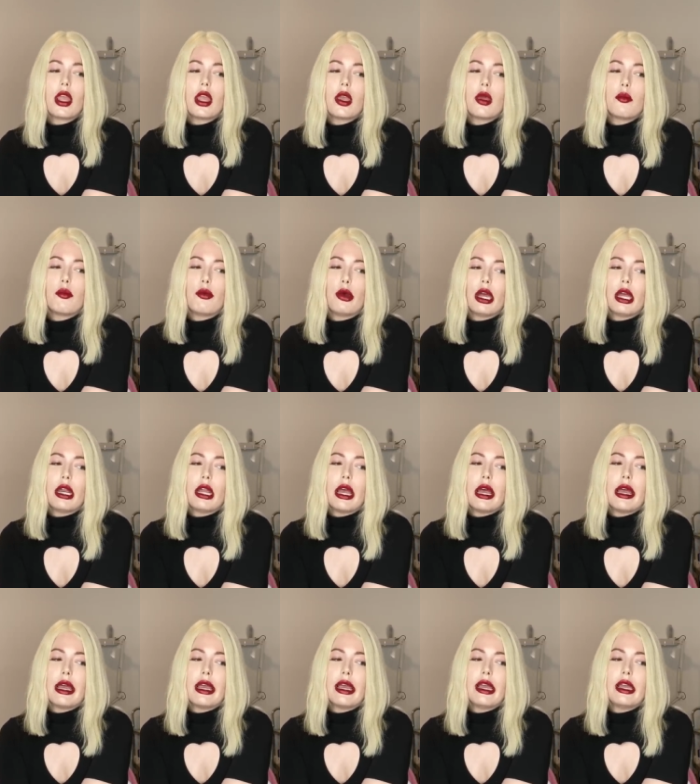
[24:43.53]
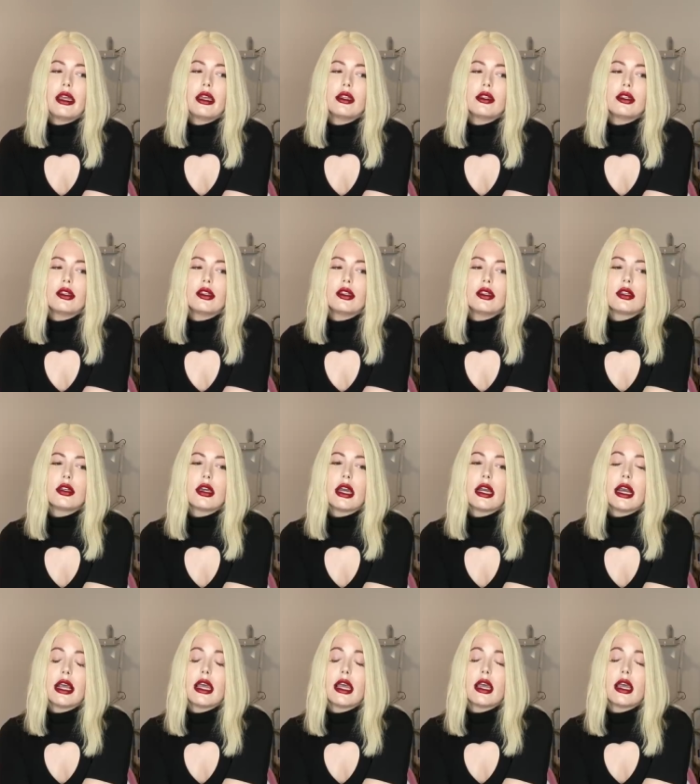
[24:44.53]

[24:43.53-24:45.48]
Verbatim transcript: but I, I,